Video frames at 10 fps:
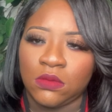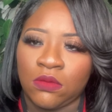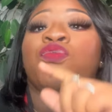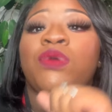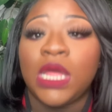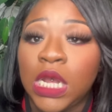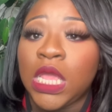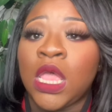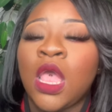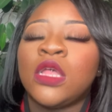
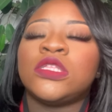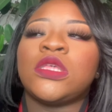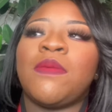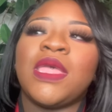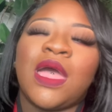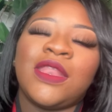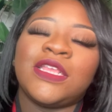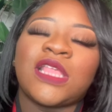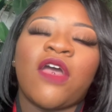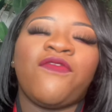Really, to be
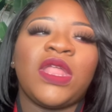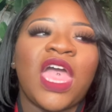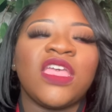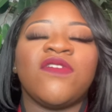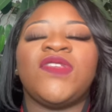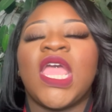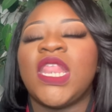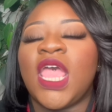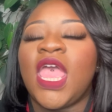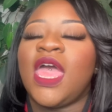honest, I felt like if they'd
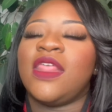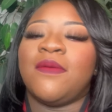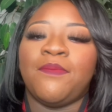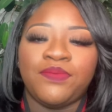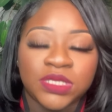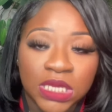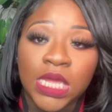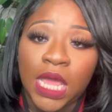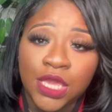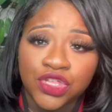have had them
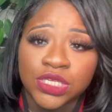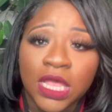teenagers